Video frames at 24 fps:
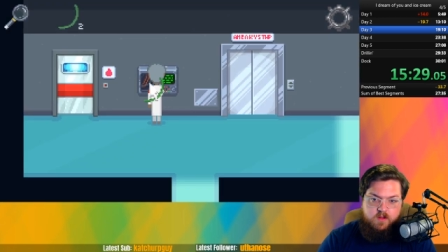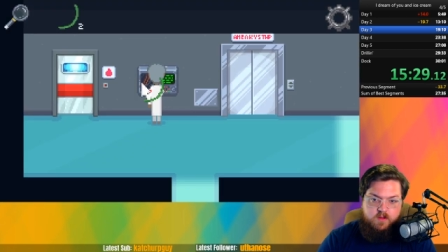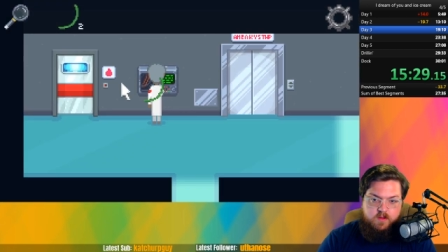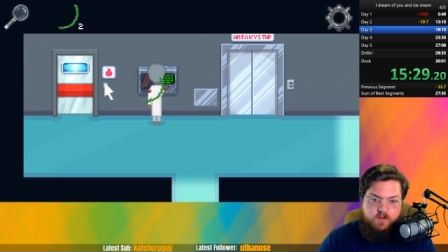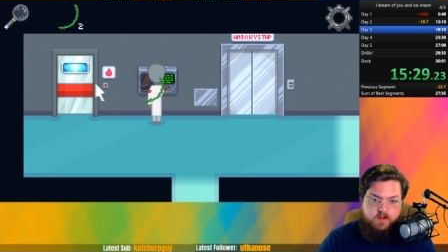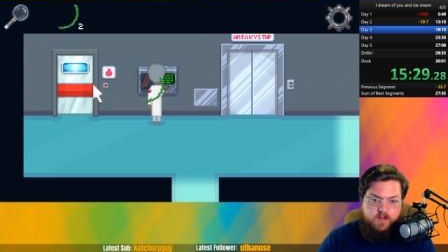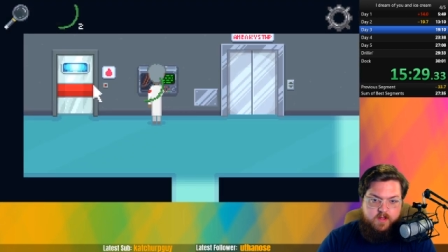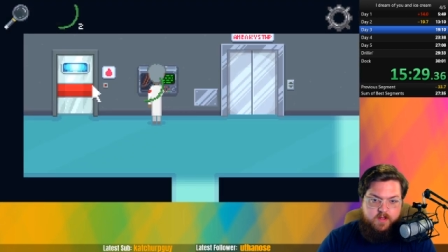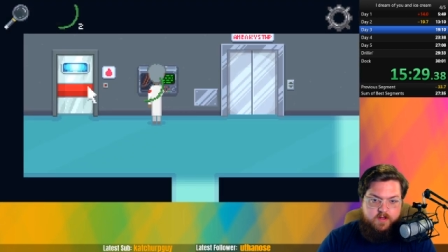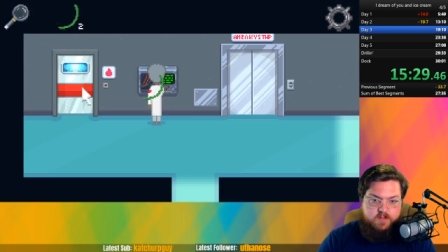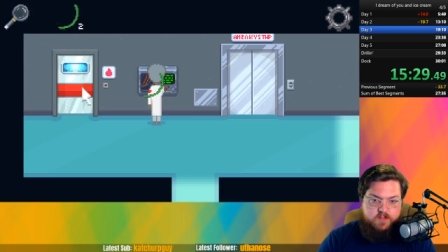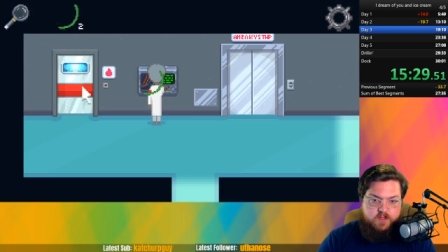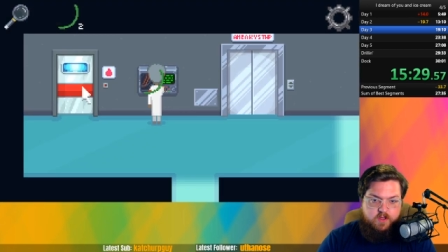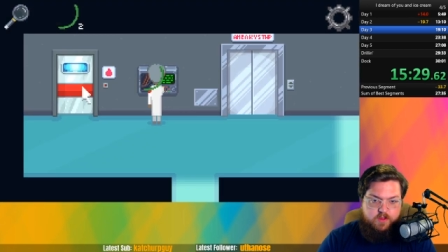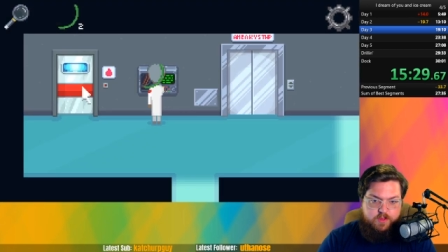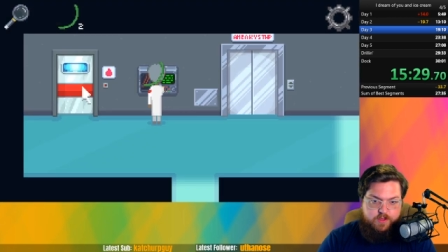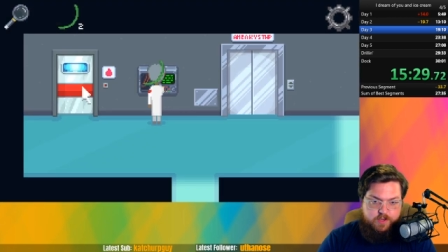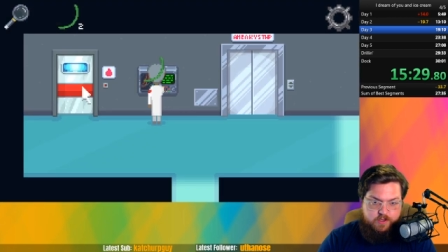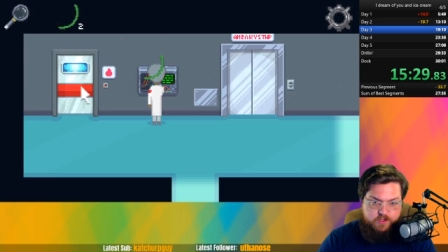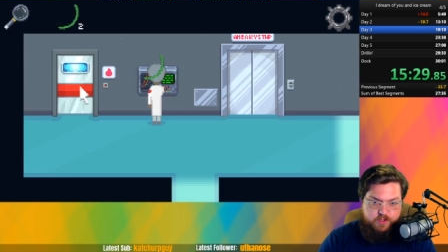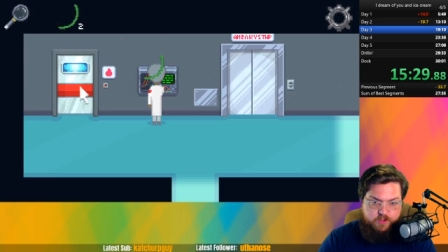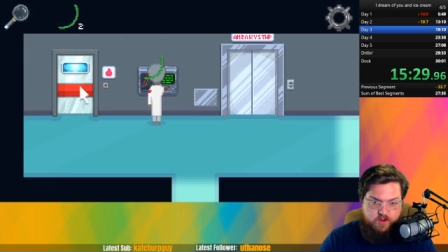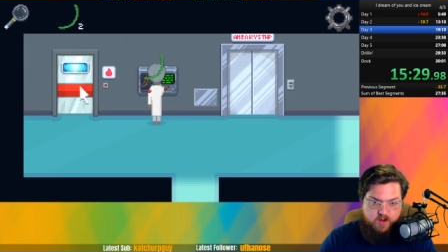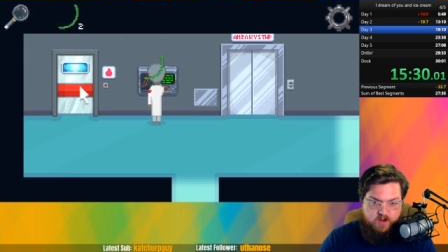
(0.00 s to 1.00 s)
That is a
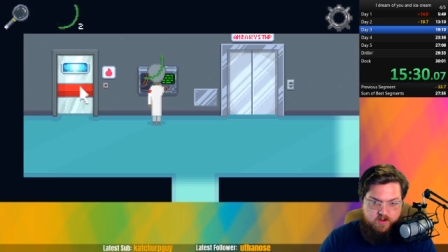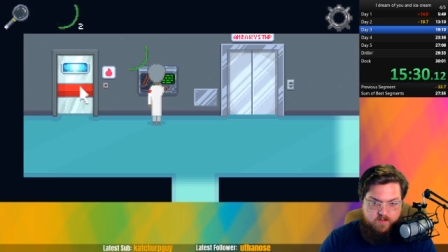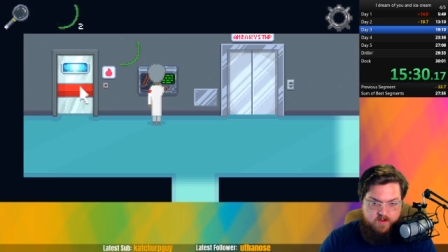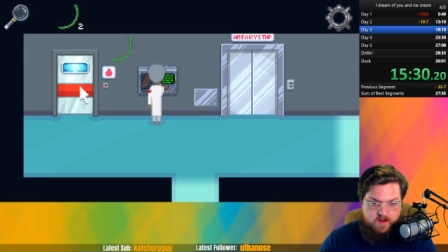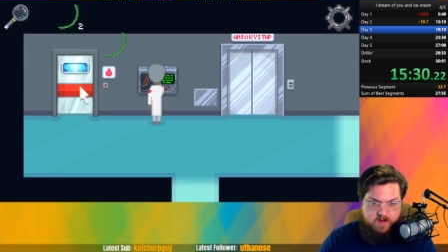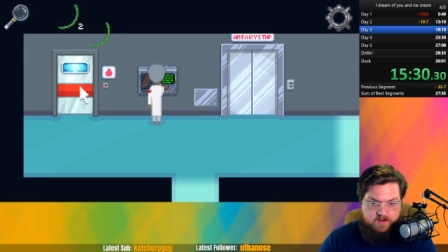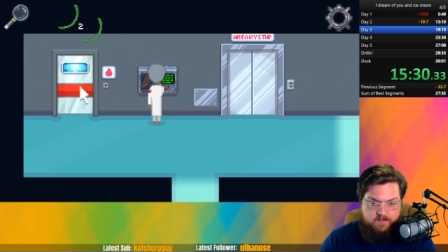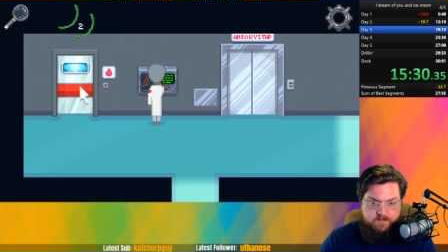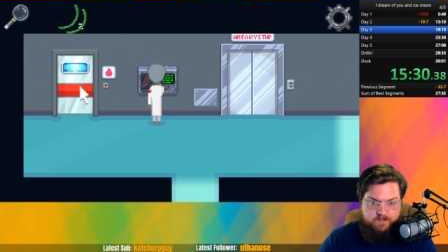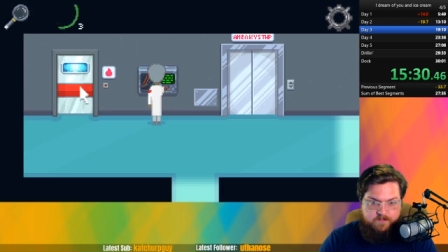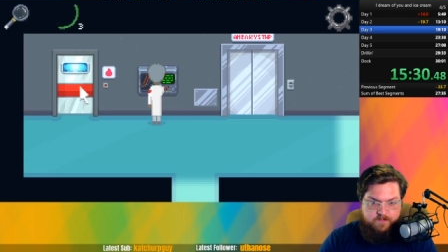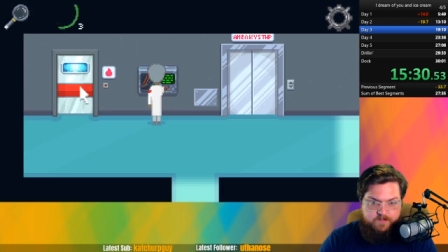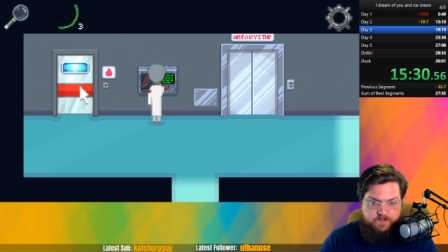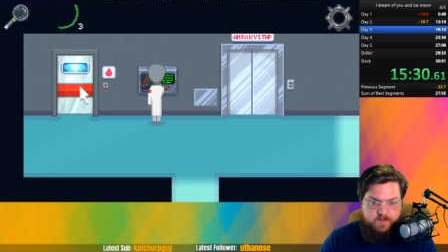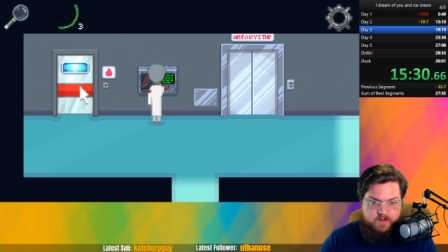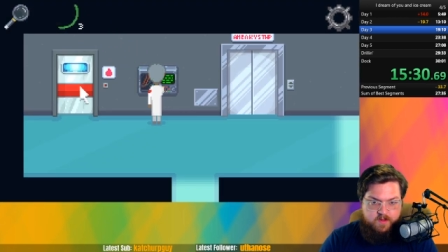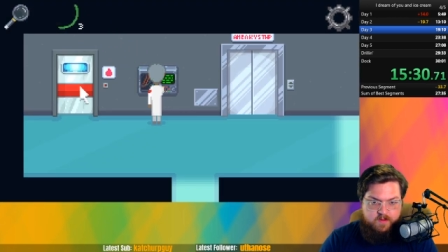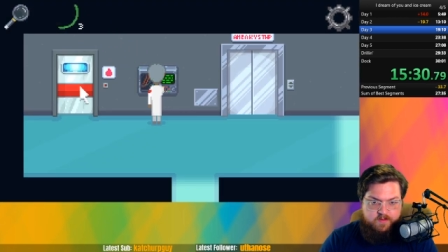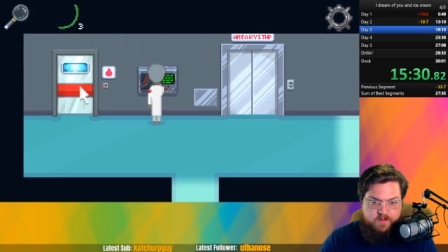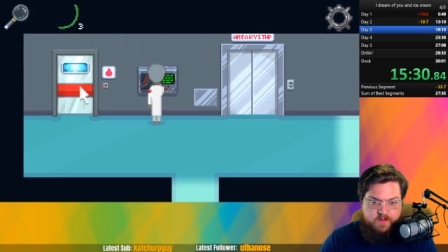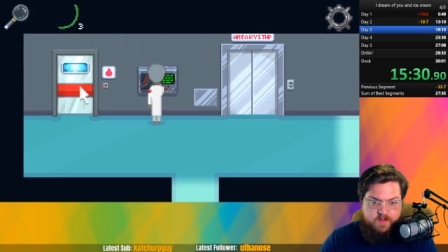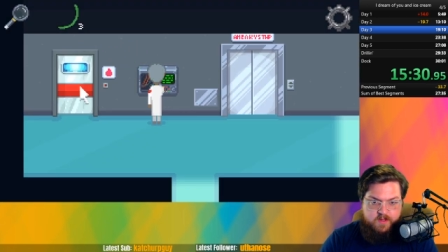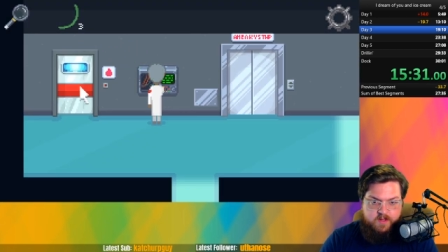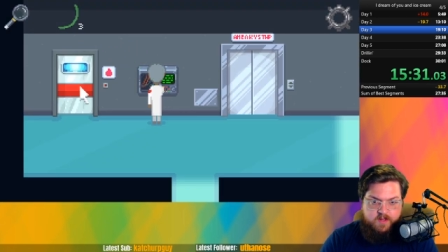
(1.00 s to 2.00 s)
third green bean.
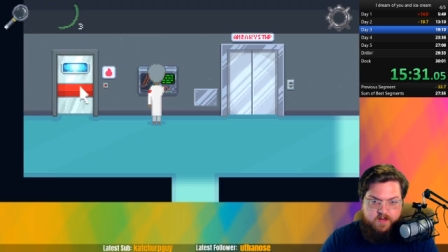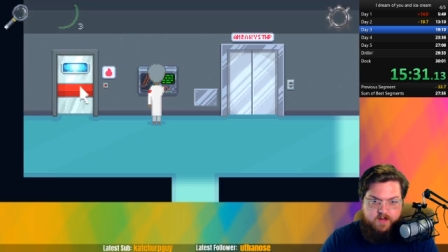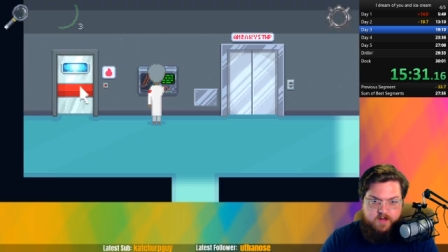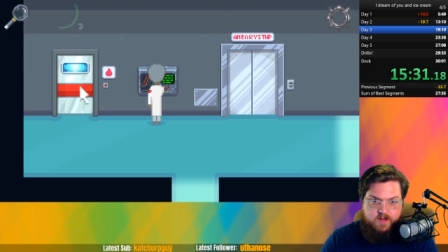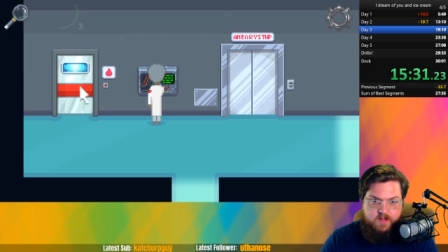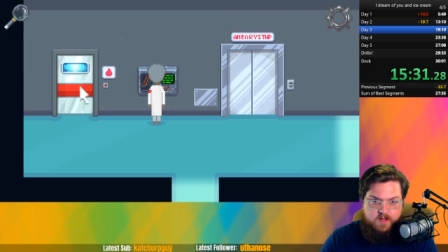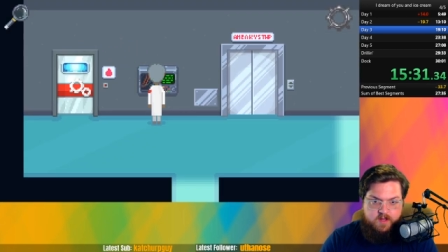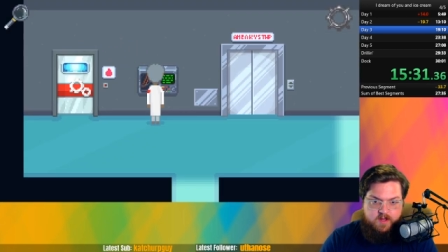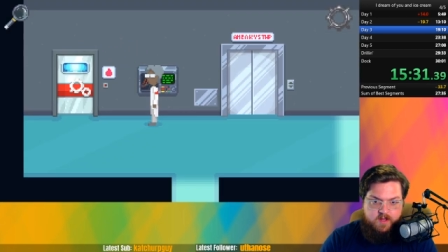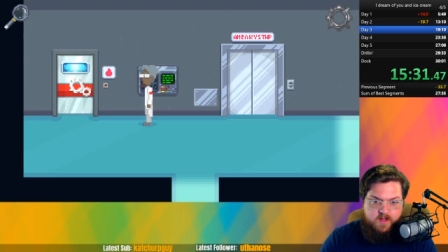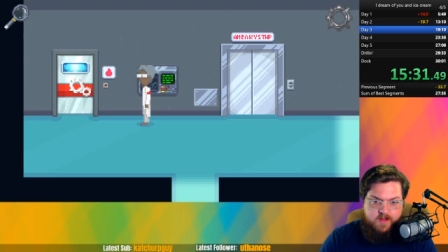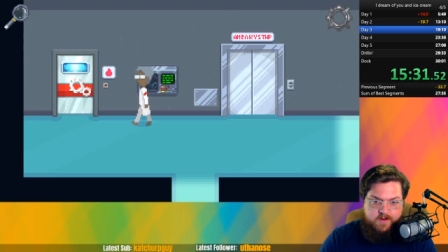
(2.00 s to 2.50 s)
And then uh,